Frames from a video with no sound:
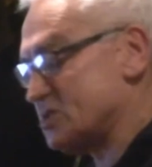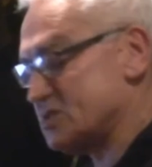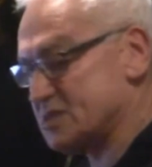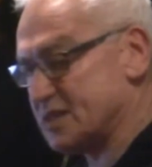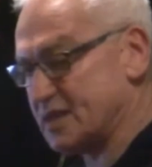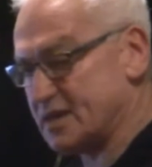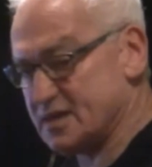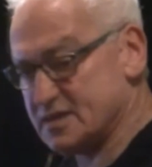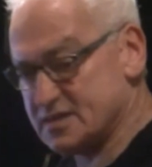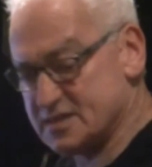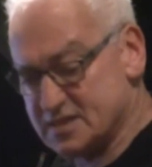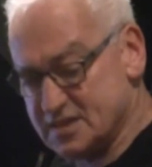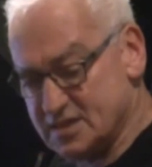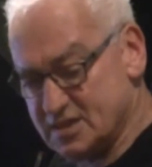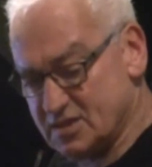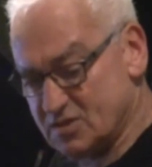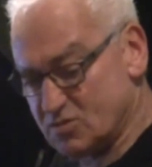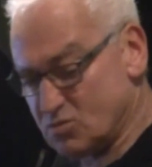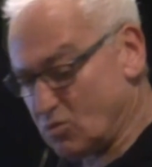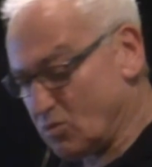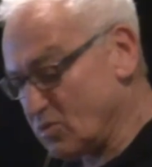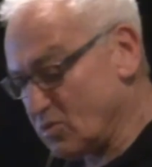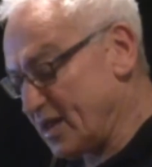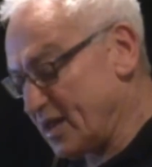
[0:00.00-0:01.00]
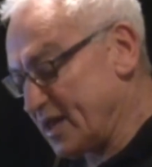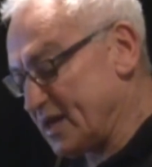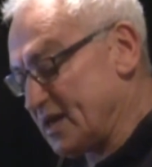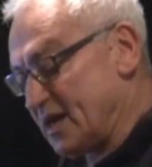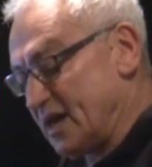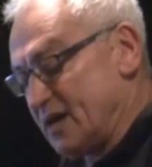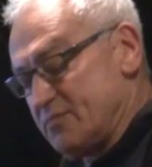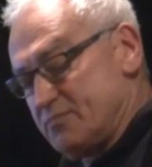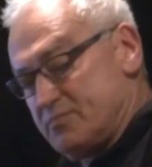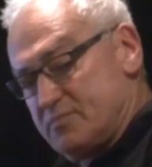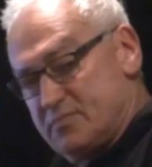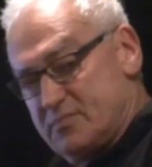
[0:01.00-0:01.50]
that it needed all
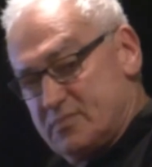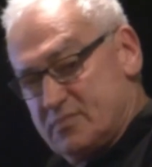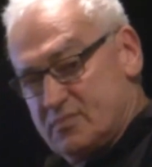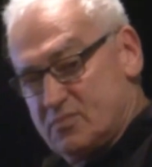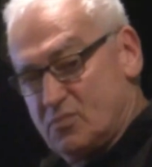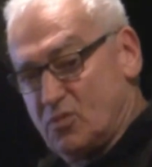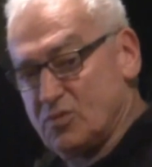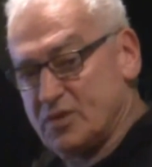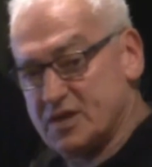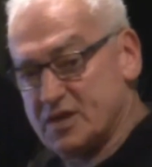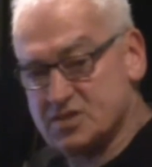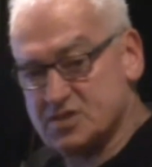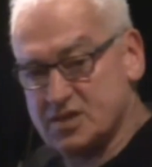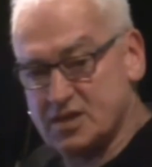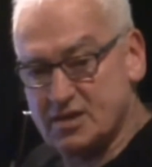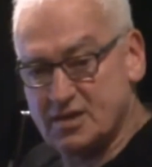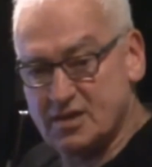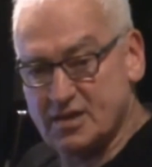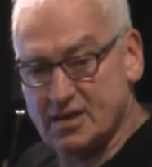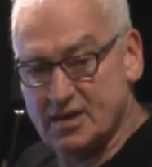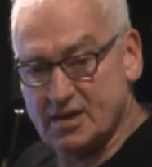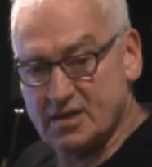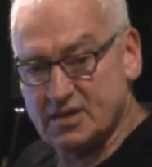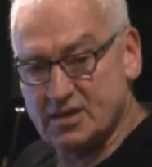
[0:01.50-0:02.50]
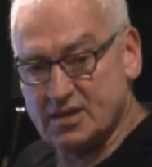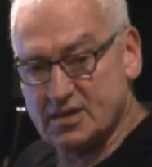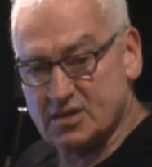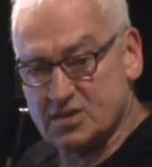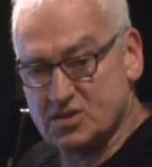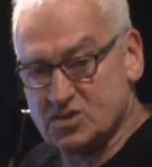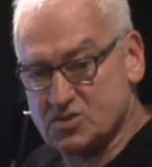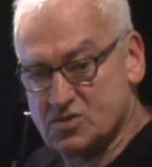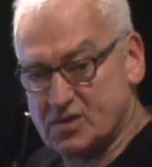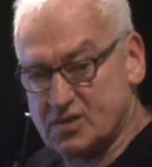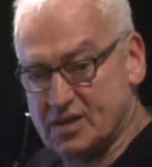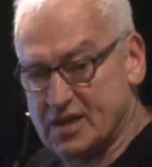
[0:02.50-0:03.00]
those earlier
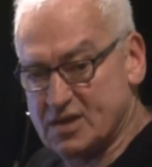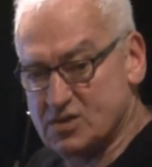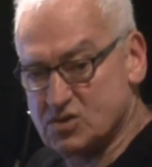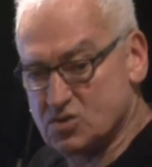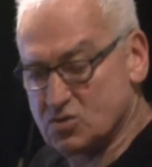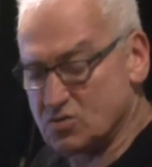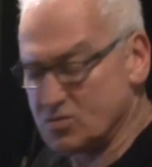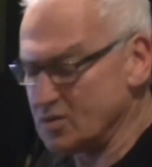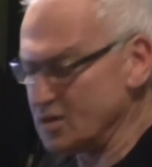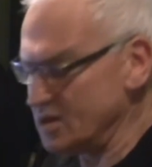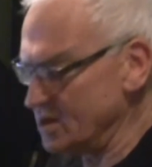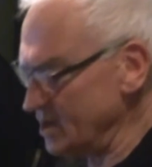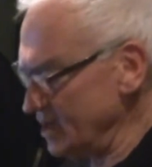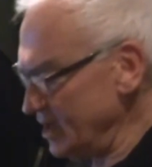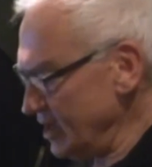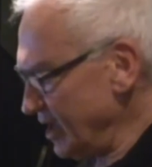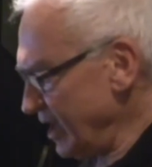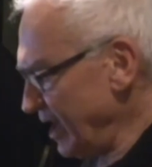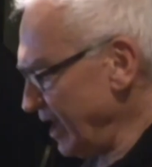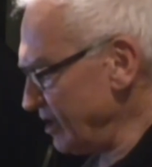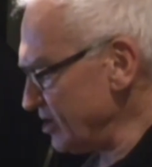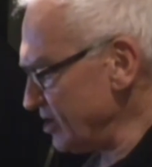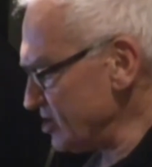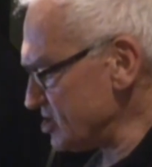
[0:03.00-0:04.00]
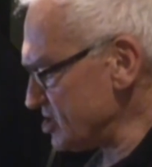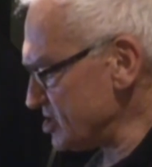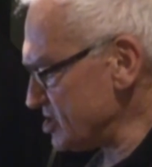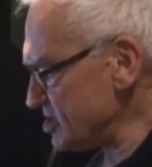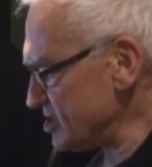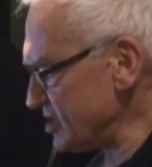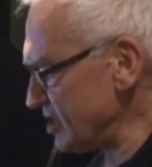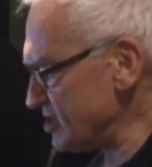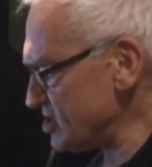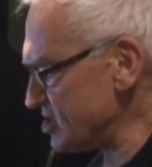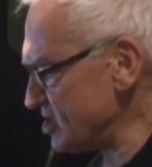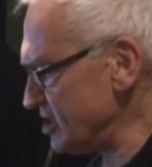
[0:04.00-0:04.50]
years to get to. And
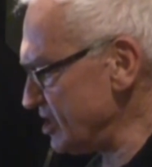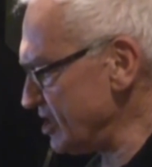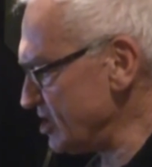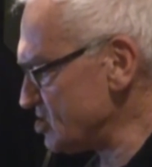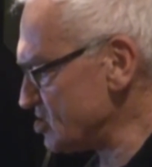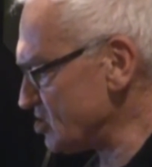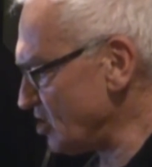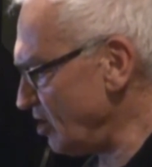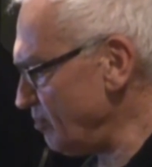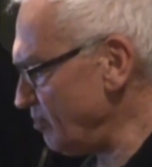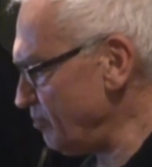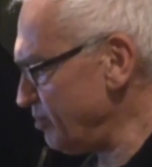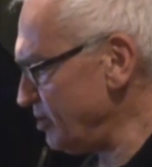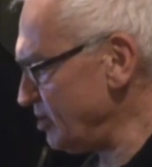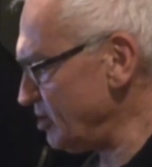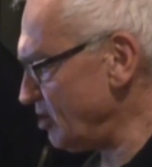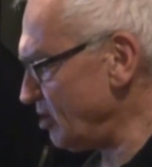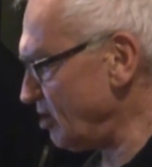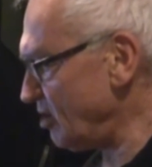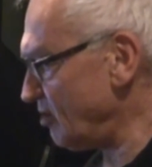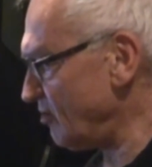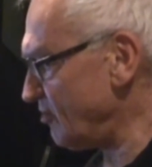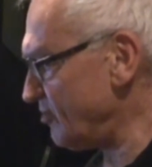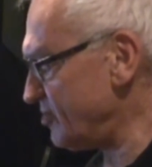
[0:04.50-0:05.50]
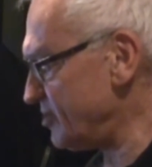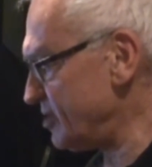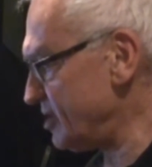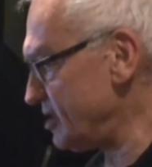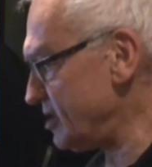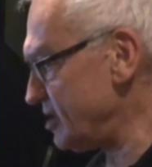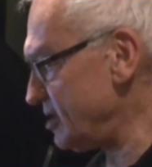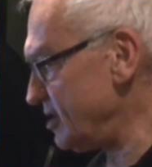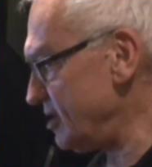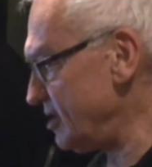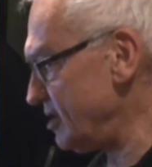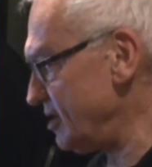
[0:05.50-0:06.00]
it's an example of
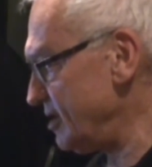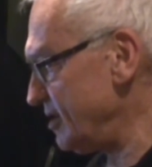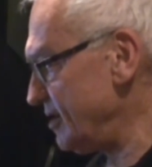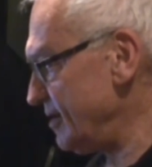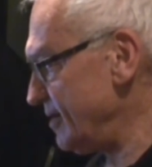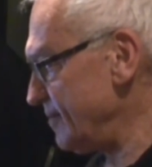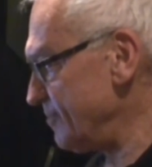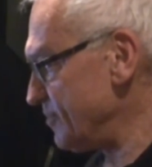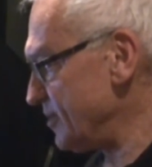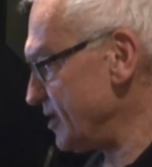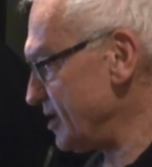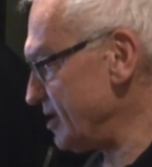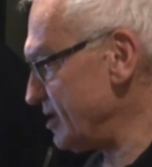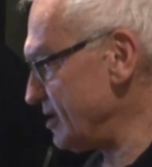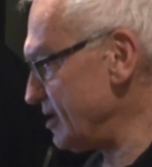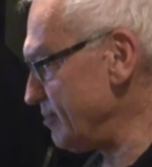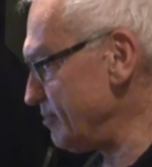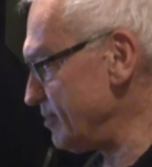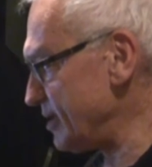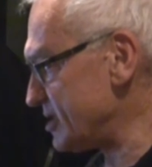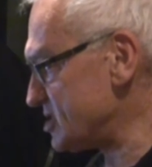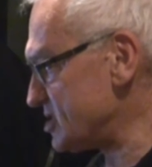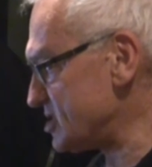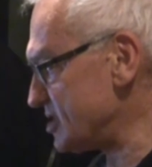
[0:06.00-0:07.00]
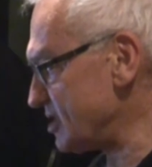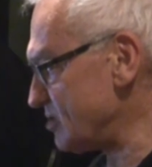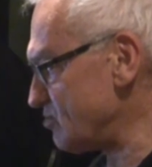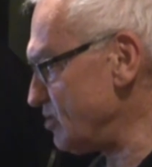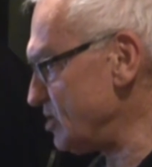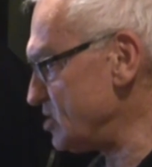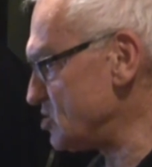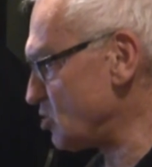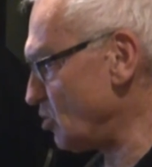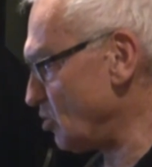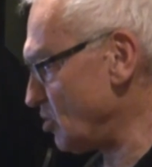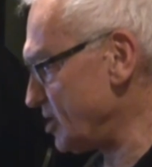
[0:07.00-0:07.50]
the limits that
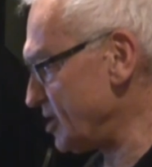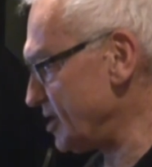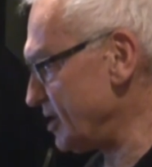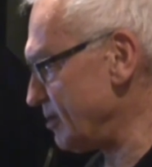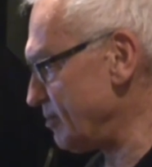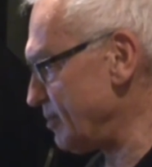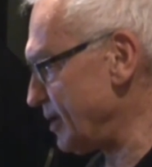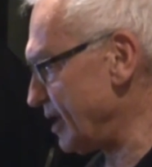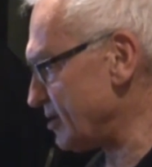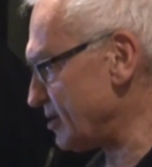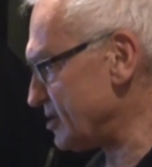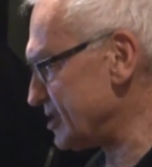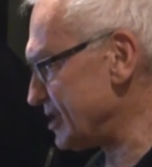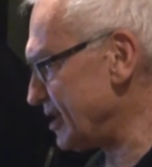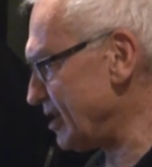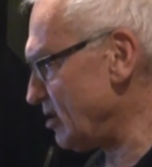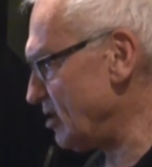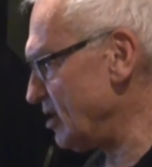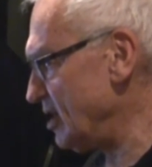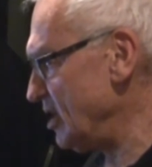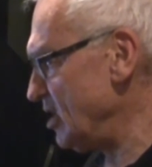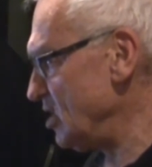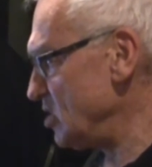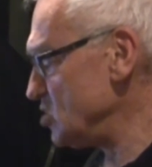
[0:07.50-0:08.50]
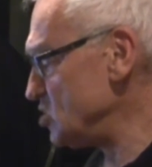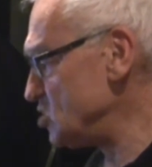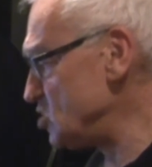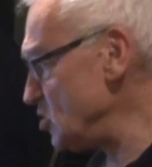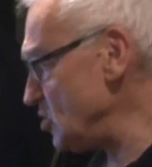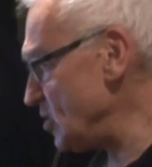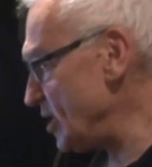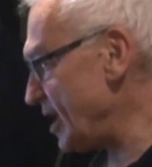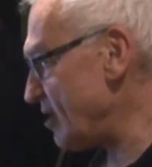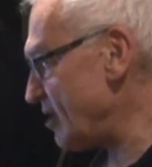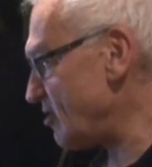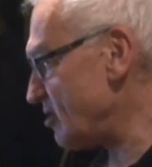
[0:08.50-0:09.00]
we're talking about. Now,
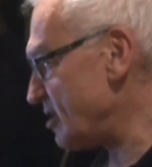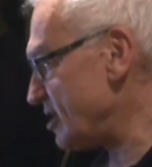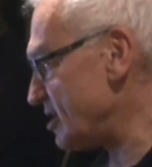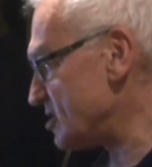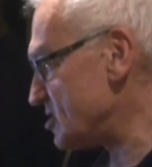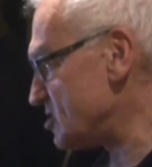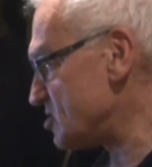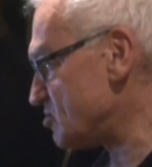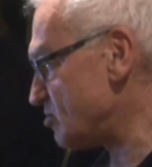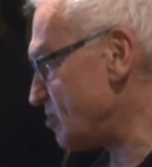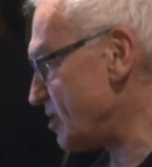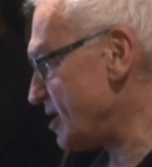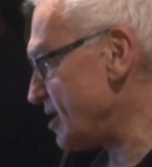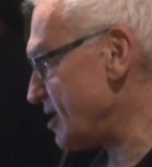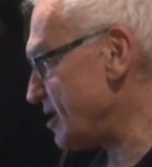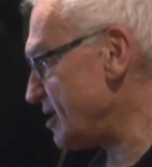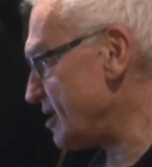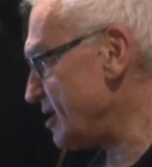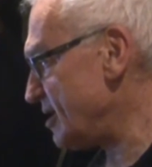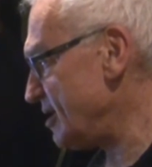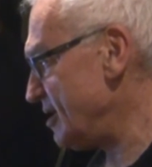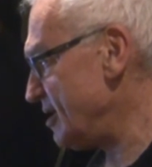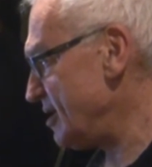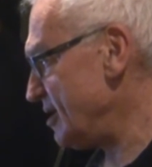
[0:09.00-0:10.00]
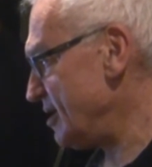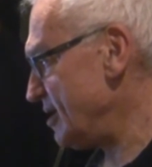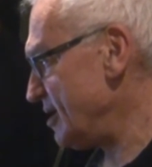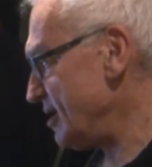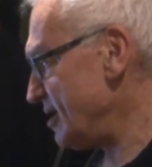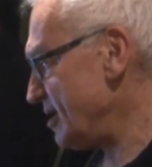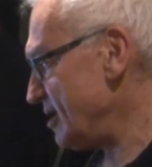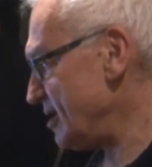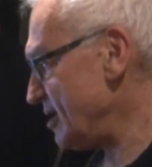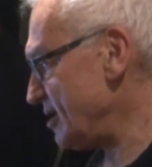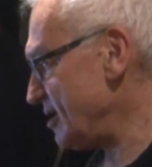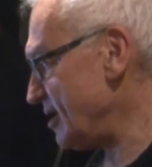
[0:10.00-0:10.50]
two areas where
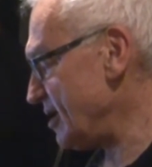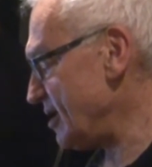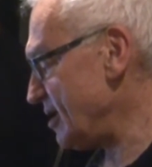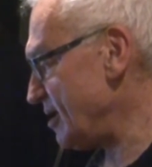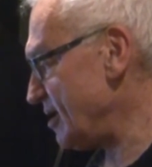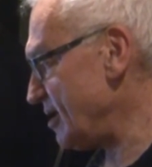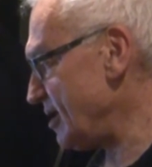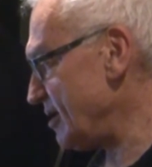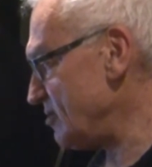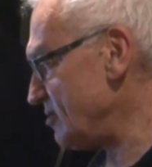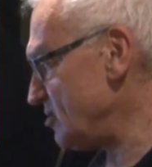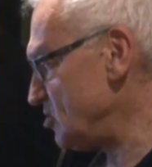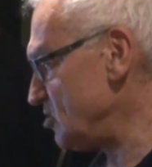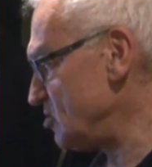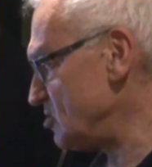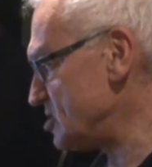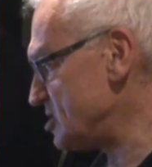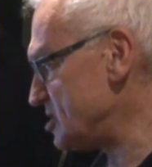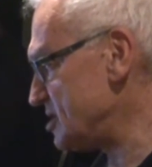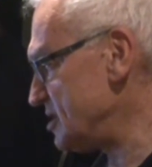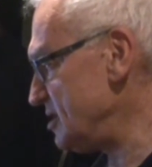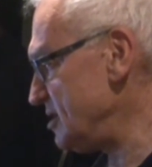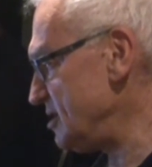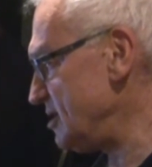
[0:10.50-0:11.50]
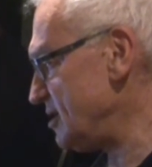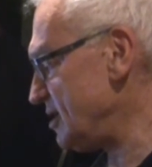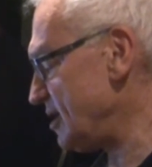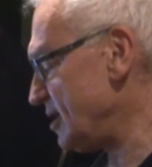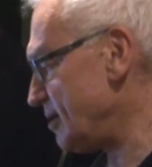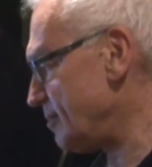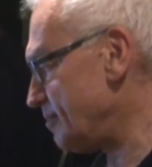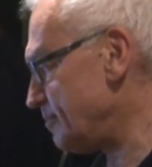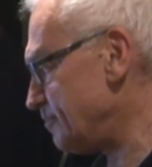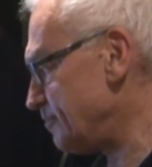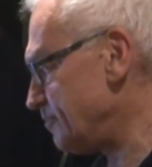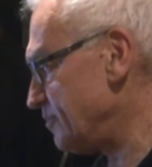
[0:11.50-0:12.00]
you see
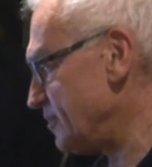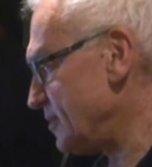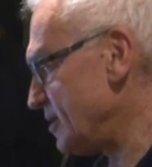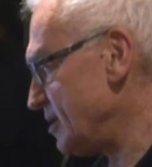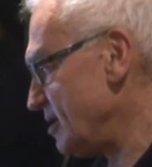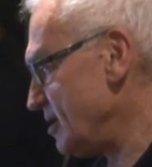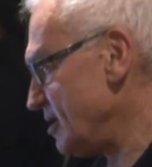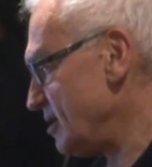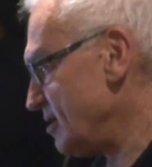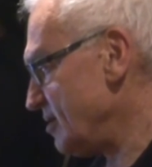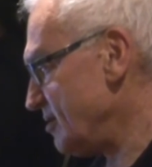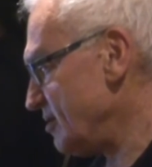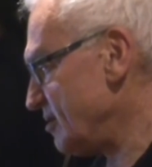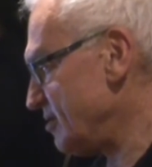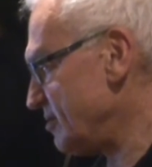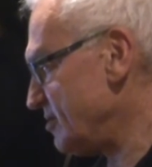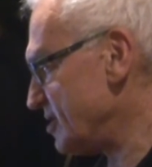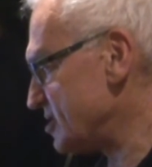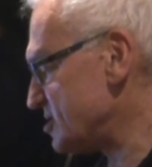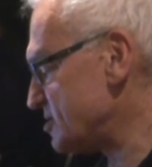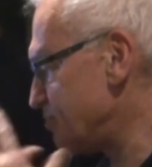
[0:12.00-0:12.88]
this